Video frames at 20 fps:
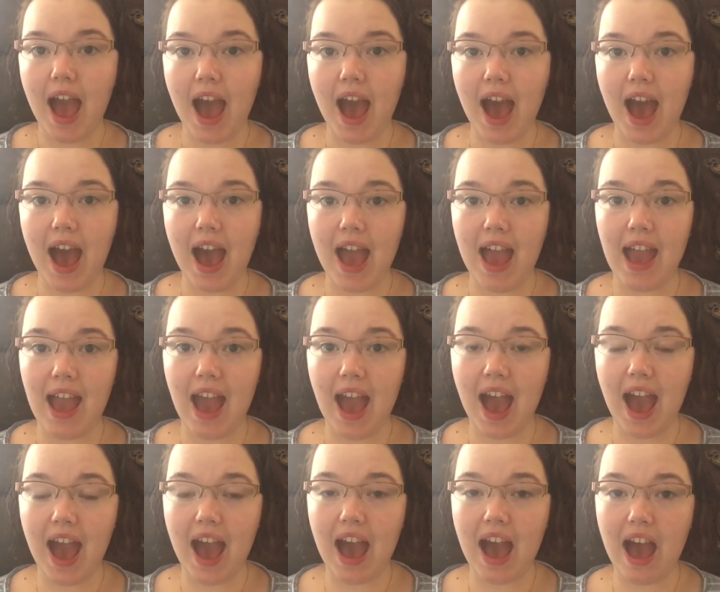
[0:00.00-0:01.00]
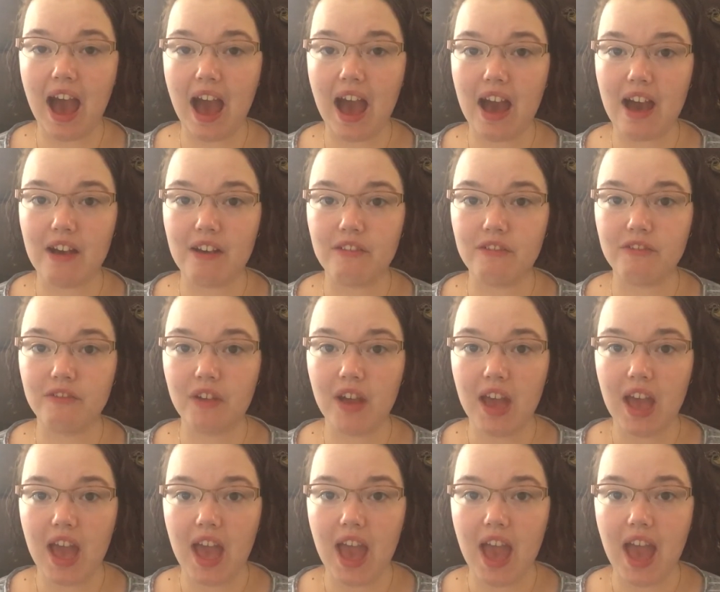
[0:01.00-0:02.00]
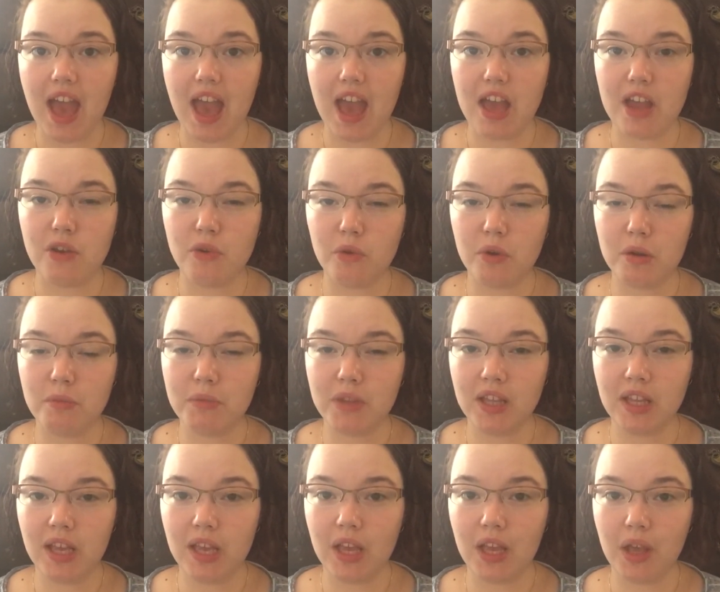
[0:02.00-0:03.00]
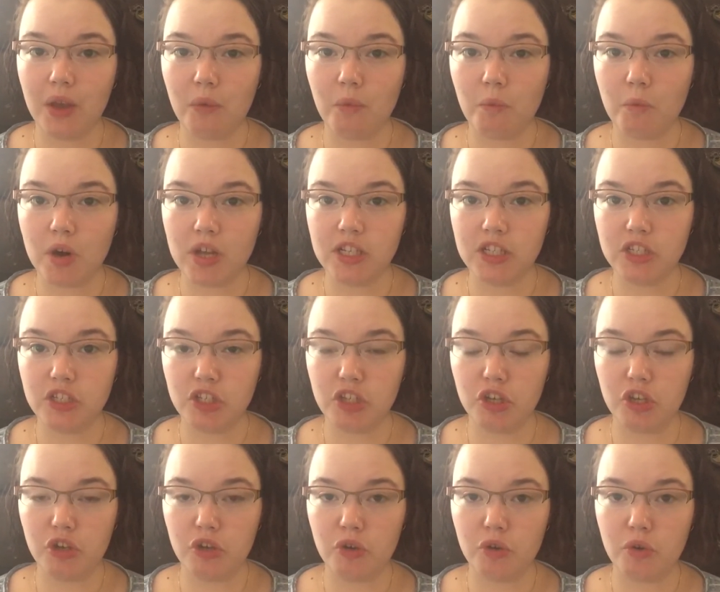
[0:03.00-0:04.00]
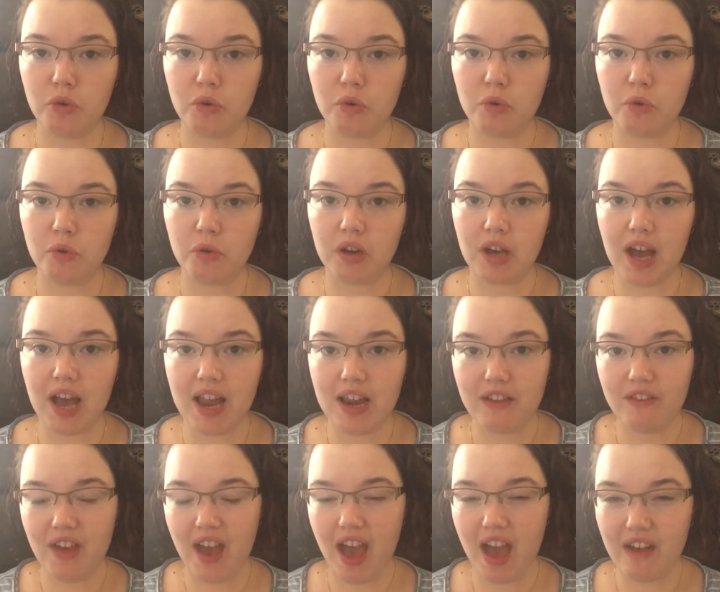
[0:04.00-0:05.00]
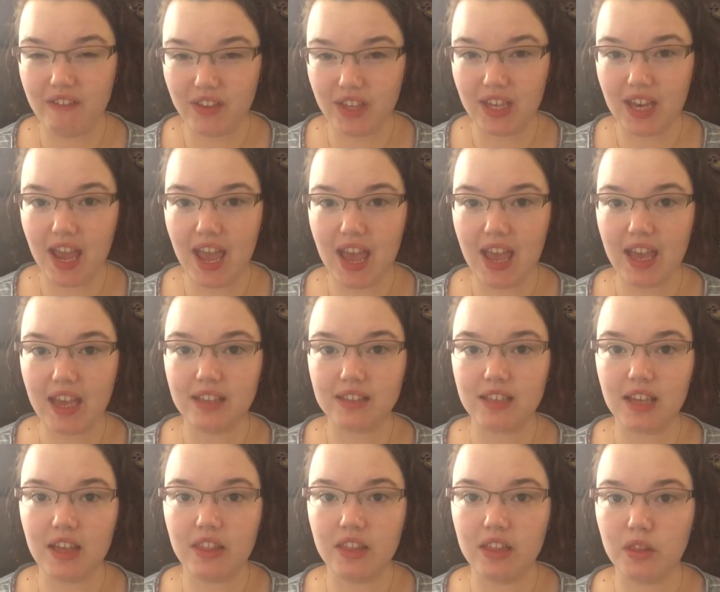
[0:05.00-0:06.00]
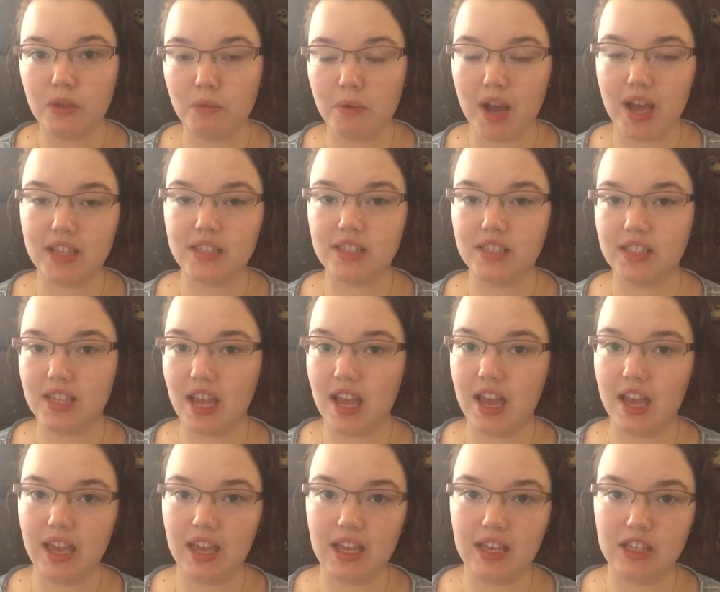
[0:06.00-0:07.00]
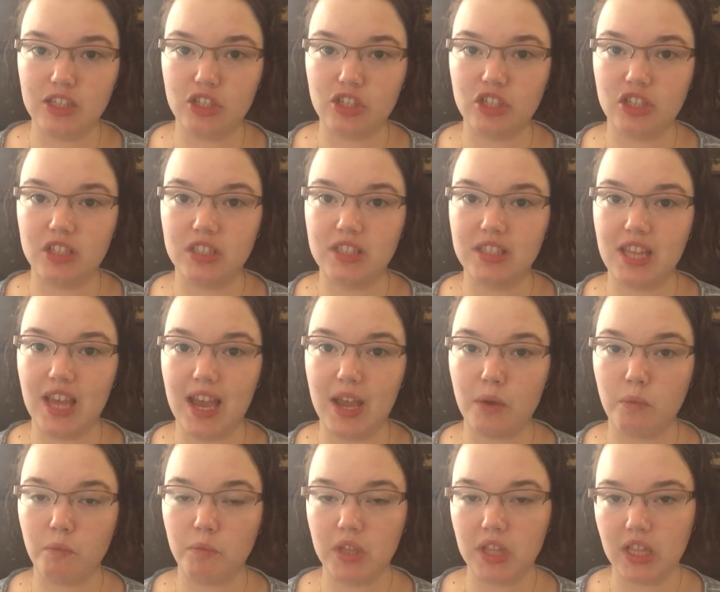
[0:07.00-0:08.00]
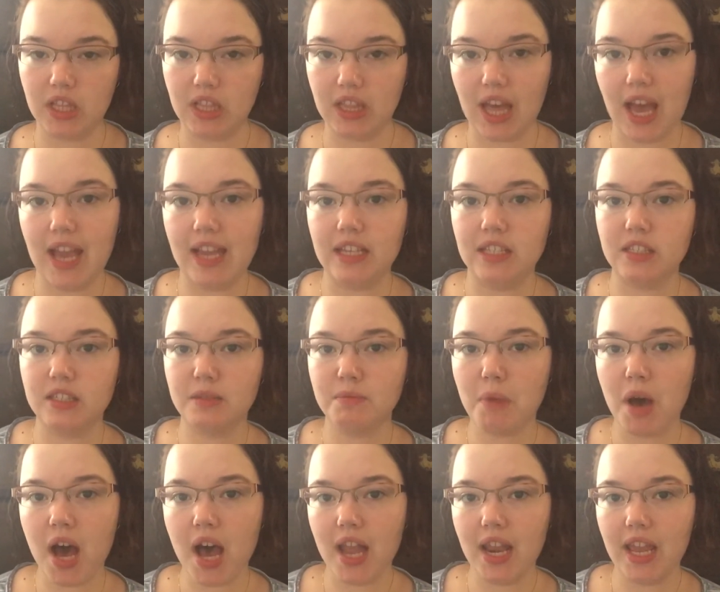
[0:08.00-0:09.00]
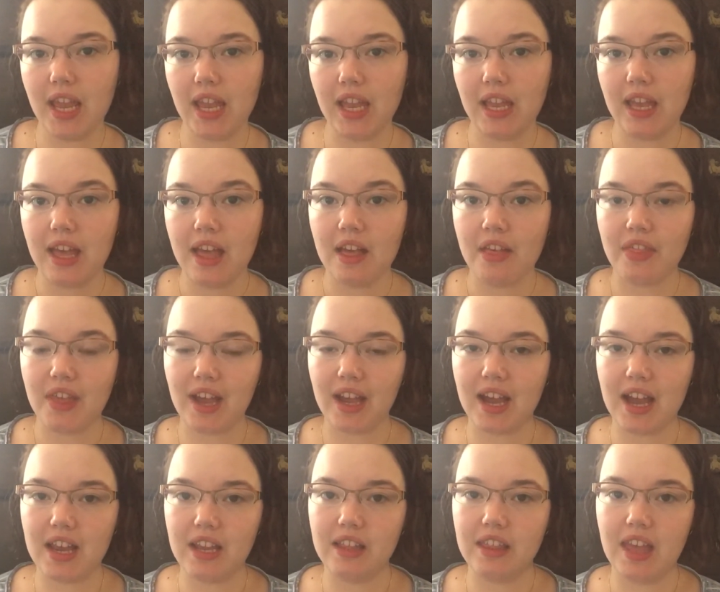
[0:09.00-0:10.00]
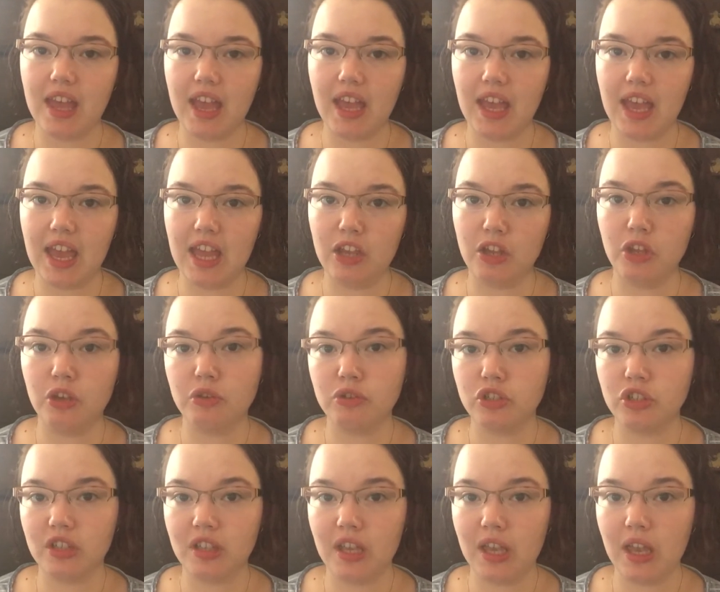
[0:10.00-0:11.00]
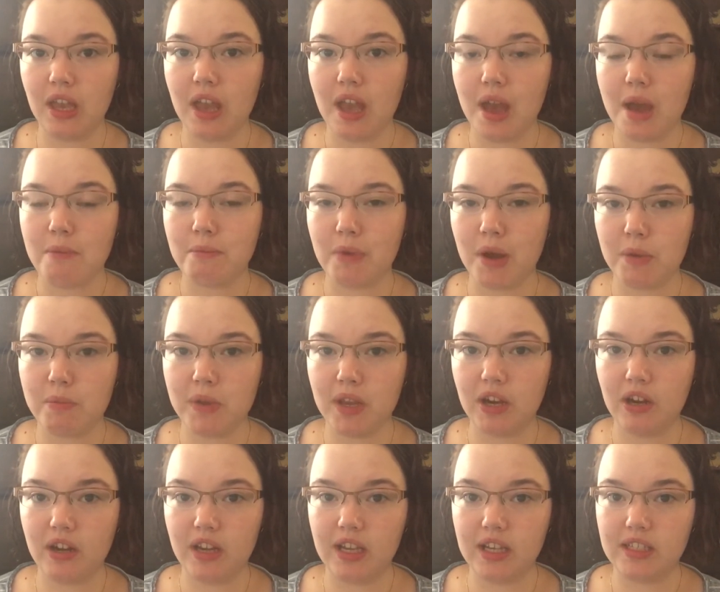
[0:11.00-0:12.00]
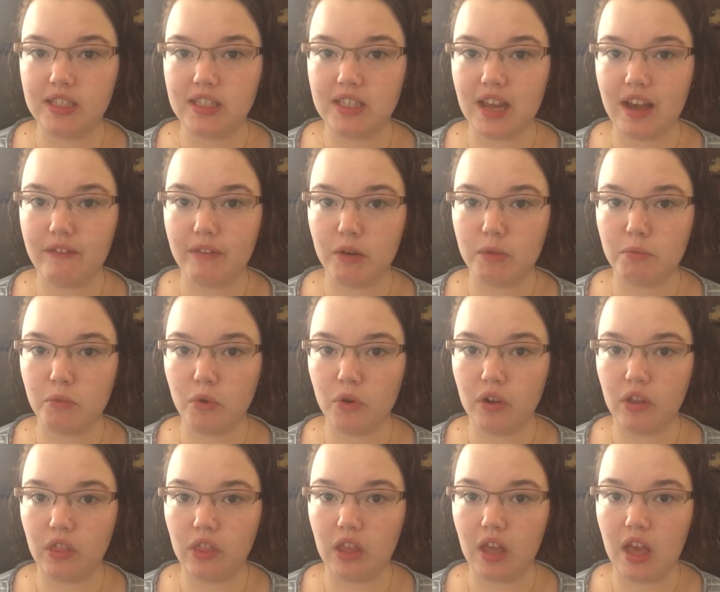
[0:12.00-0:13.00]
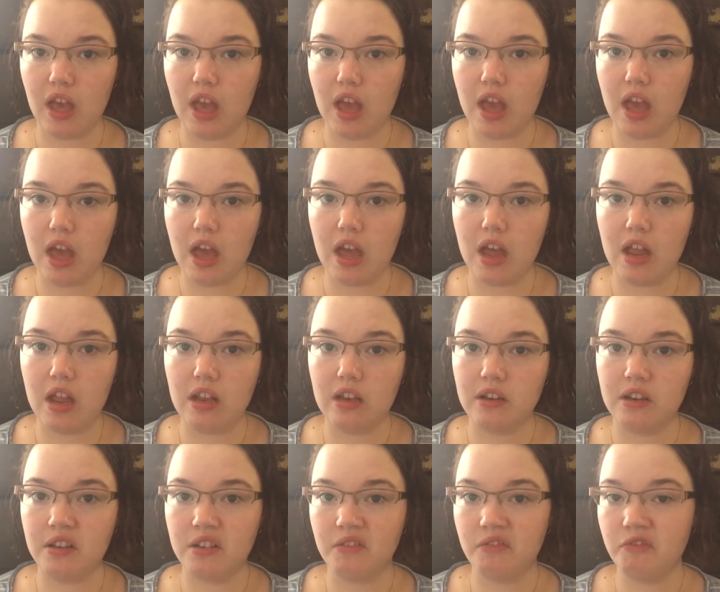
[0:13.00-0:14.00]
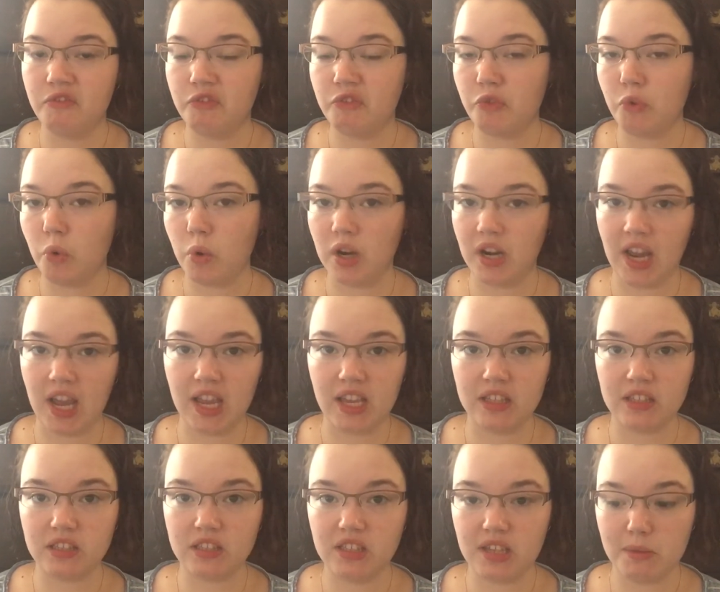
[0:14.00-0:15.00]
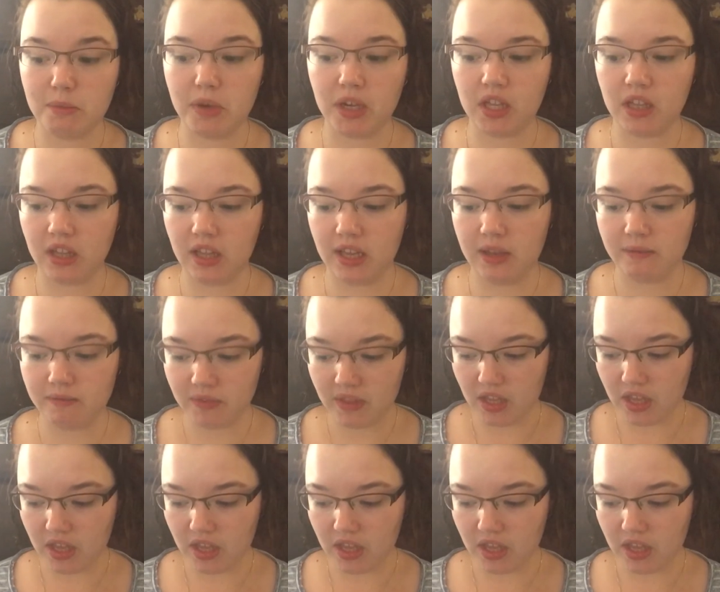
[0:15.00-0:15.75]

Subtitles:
I have normally 1 to 2 kind of heavy days, and then the rest is just like really light spotting, that kind of thing, and usually my period's never more than 4 days typically.